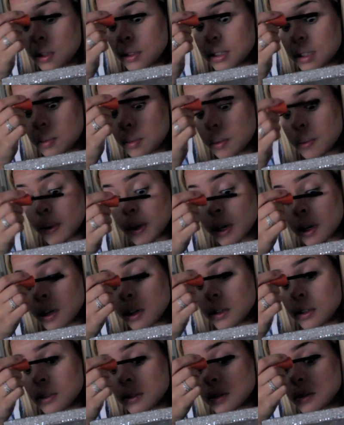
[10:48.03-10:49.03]
Simply
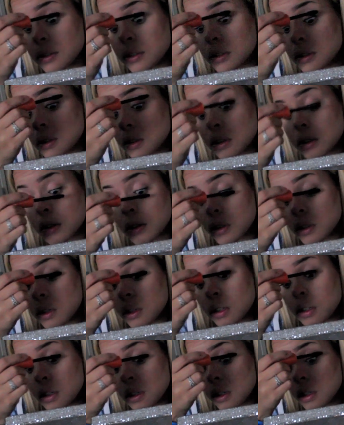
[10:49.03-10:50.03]
because
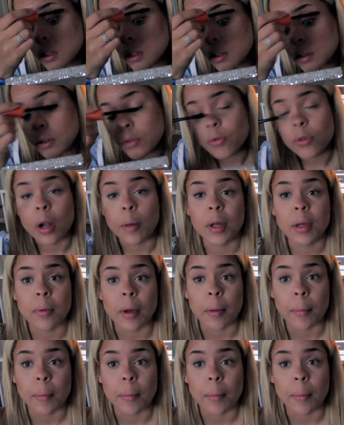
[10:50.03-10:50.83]
rubbing